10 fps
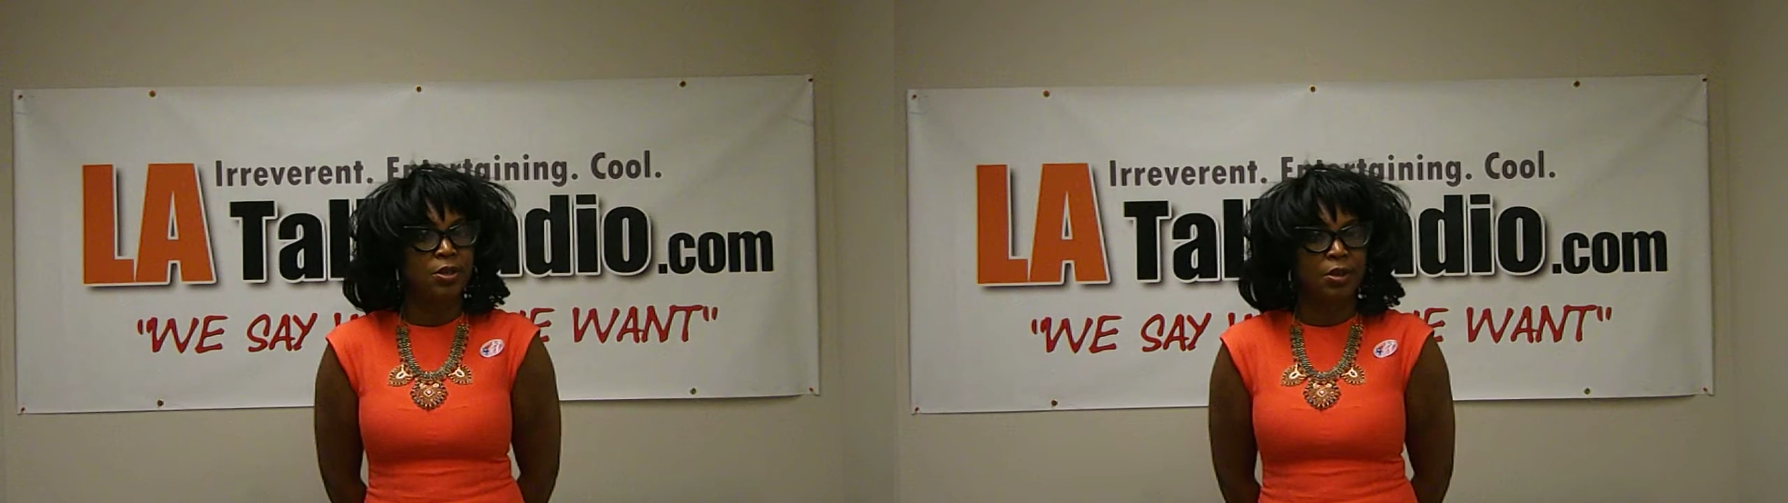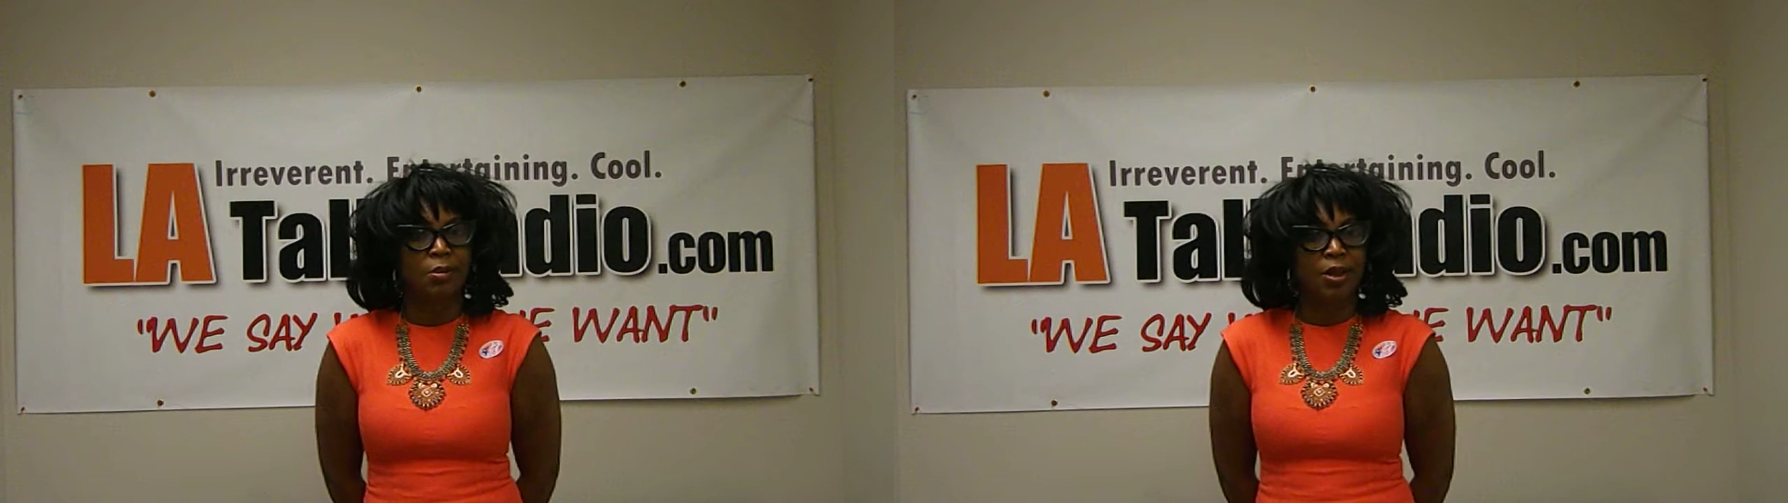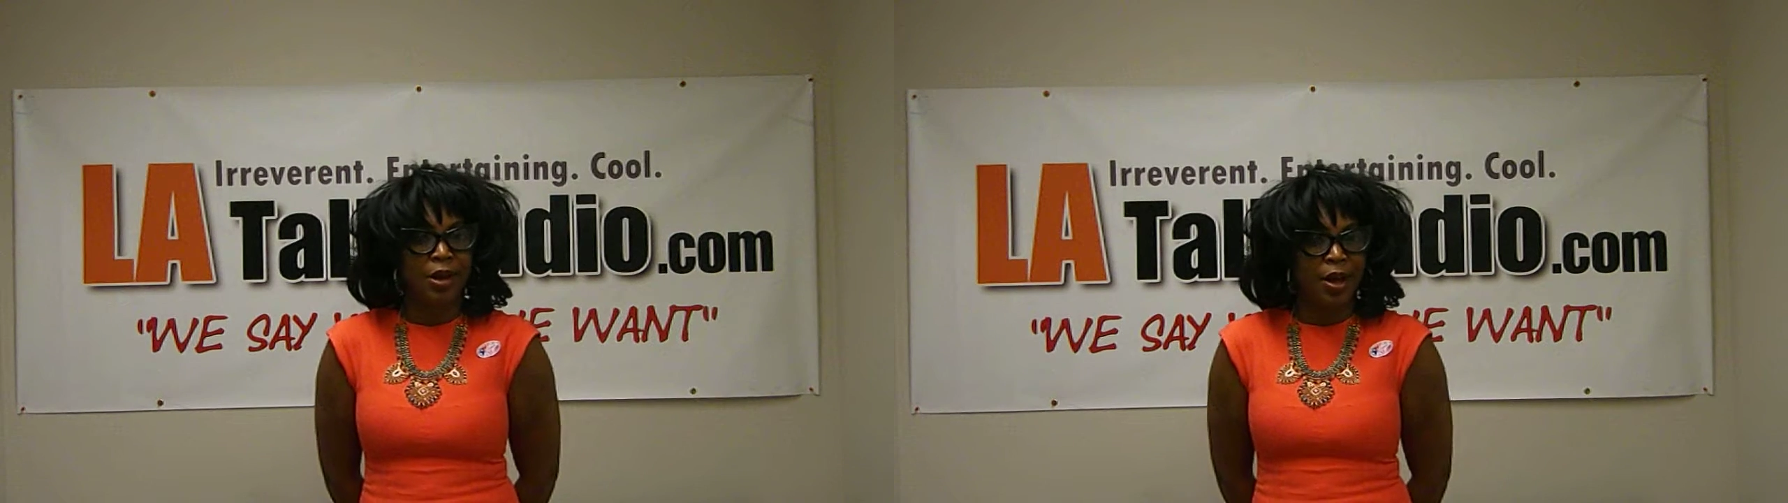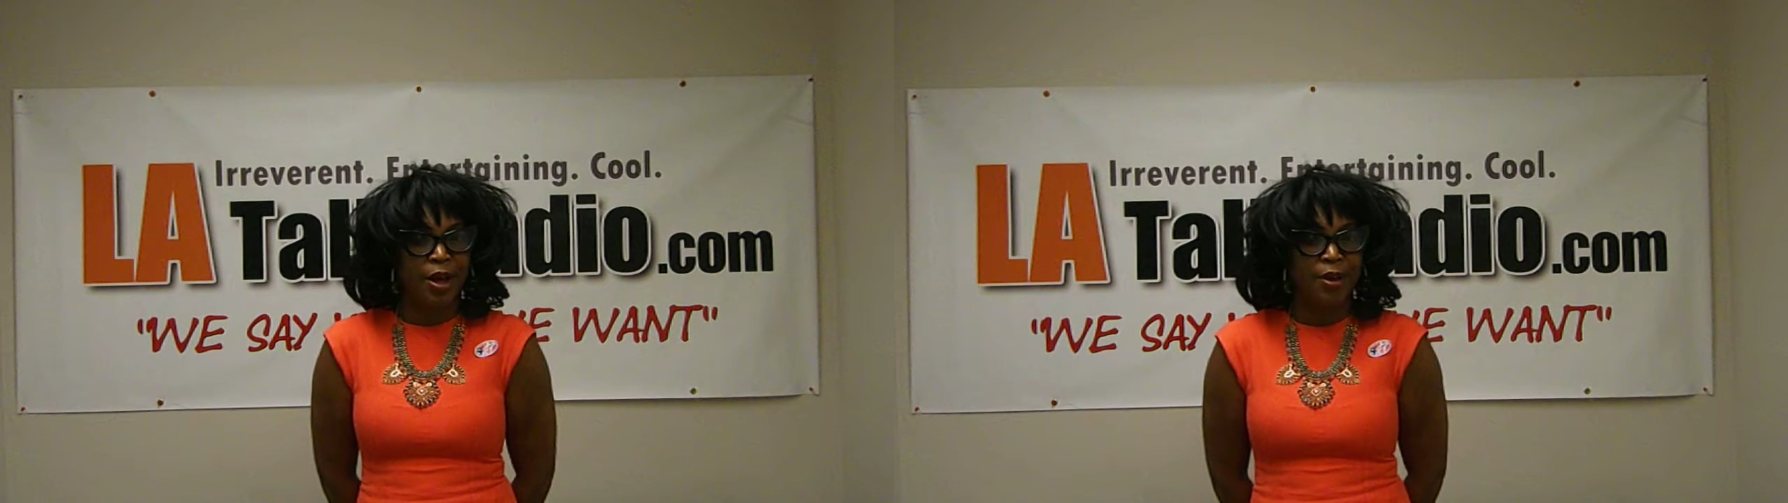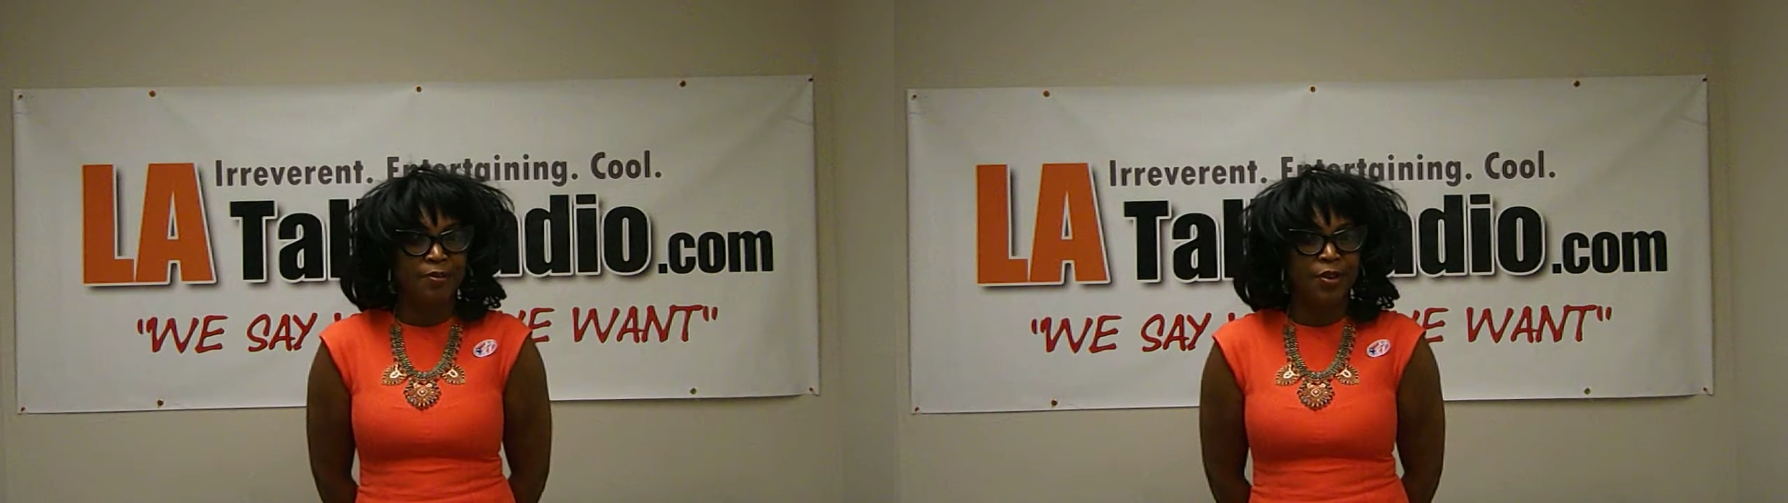to the Mother
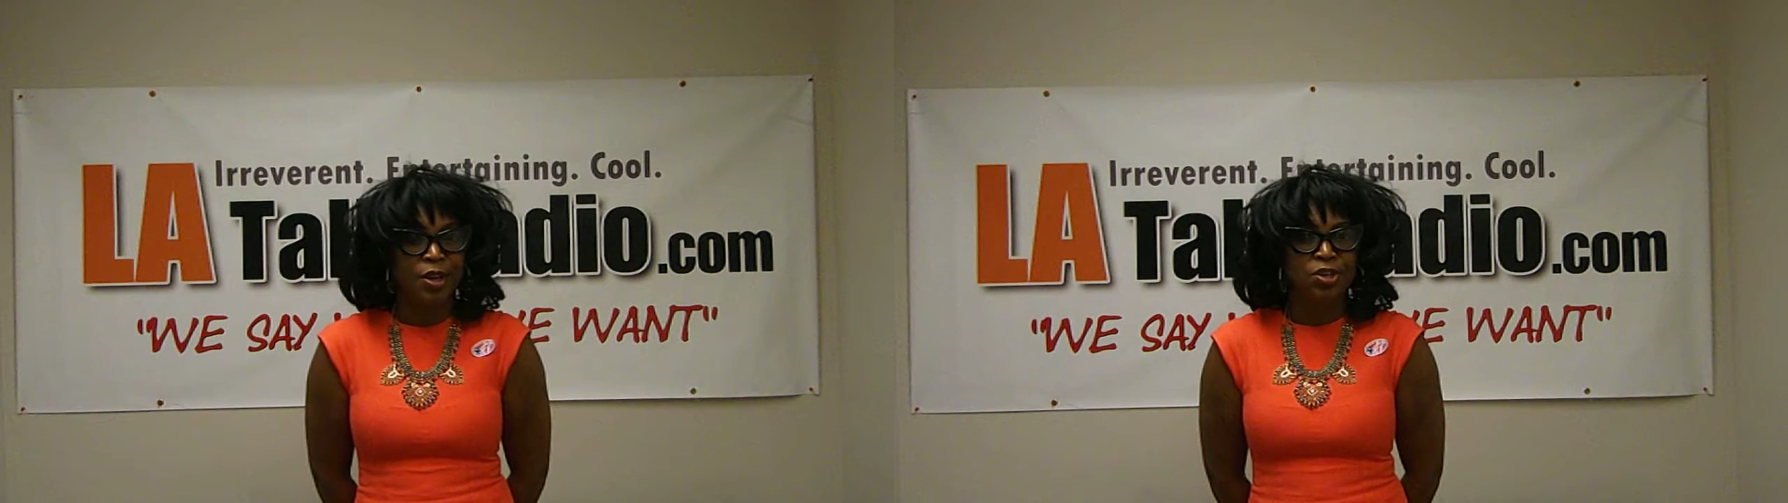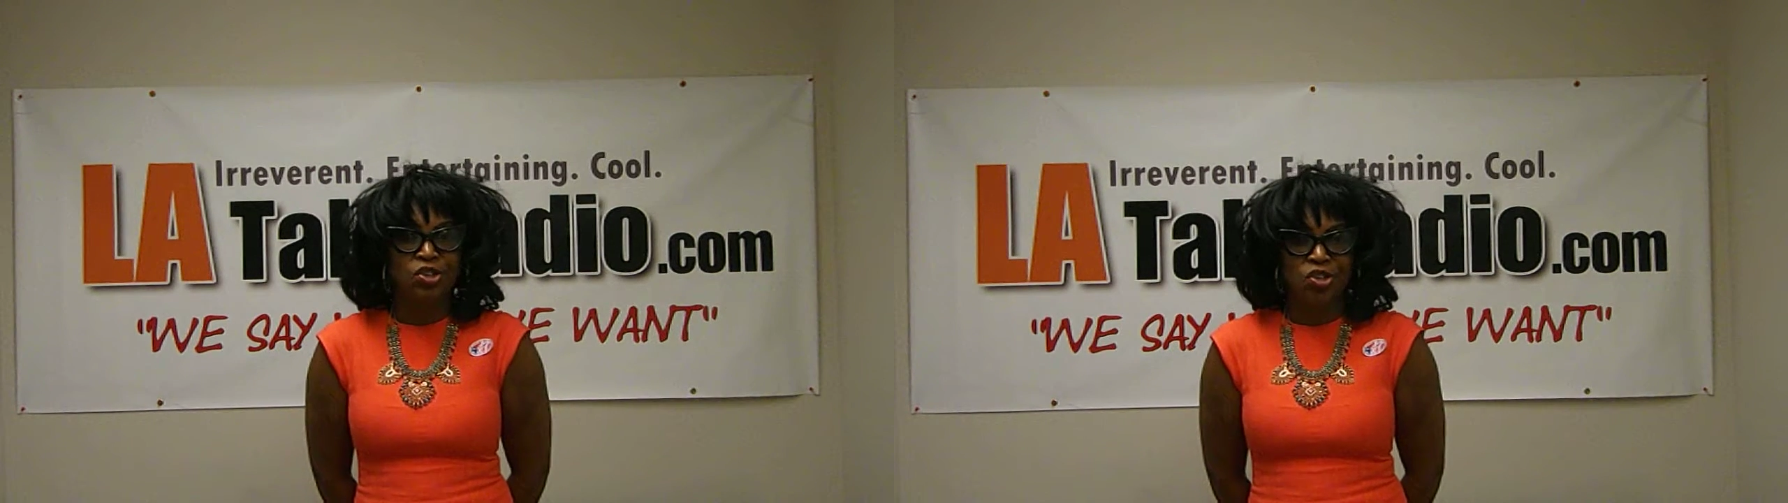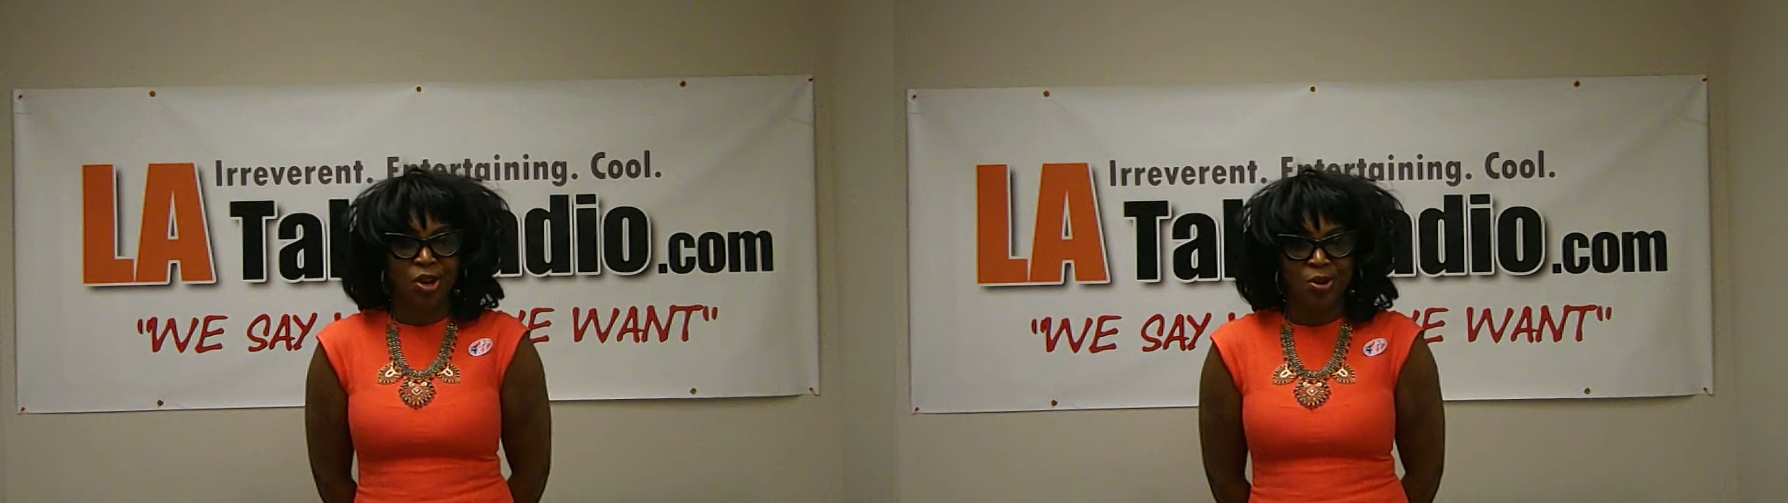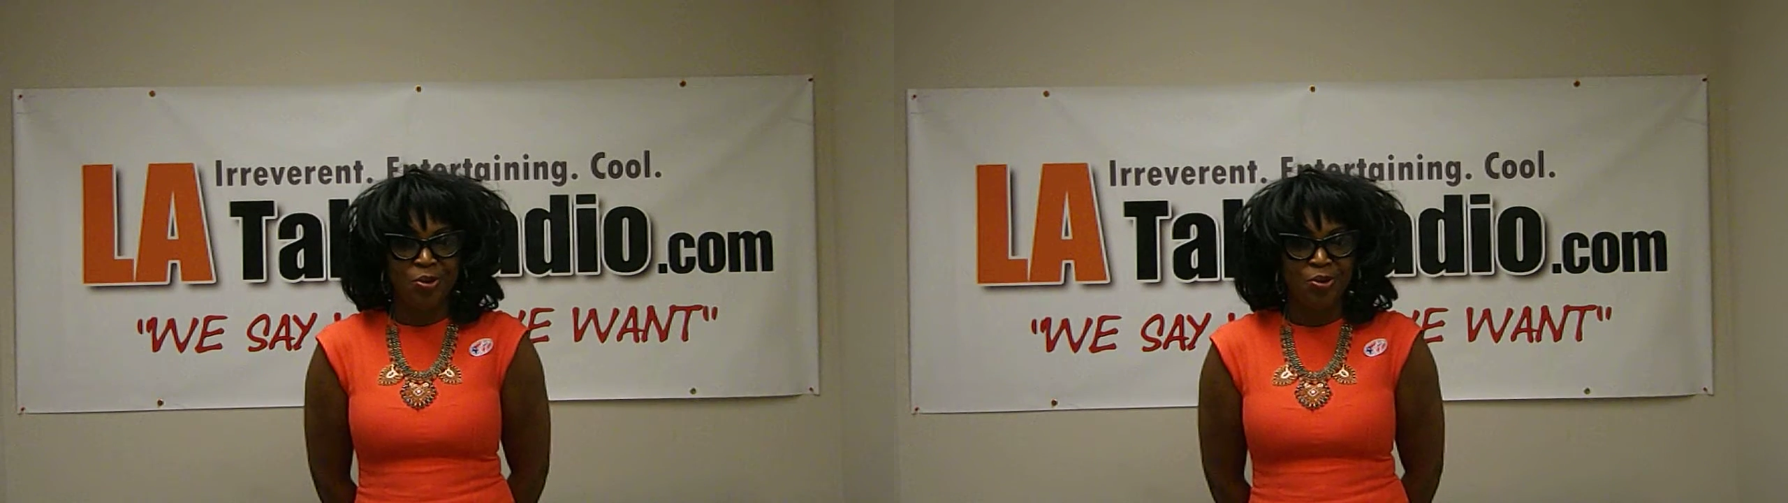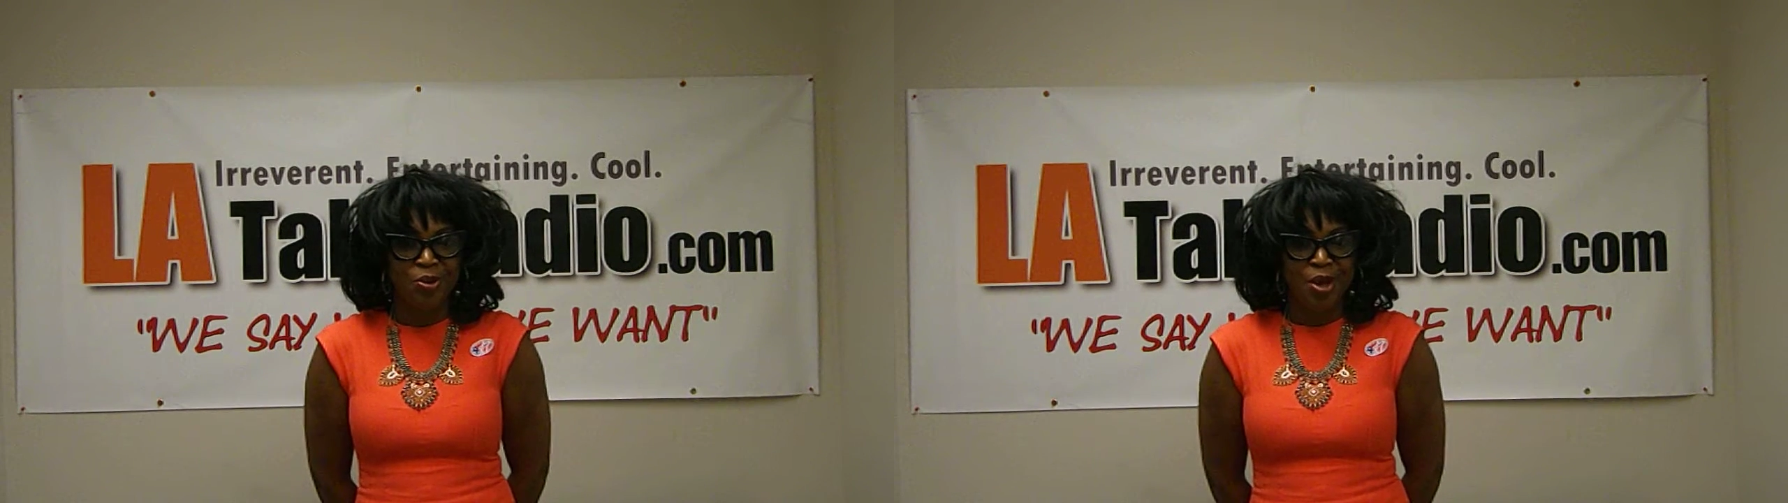Love show.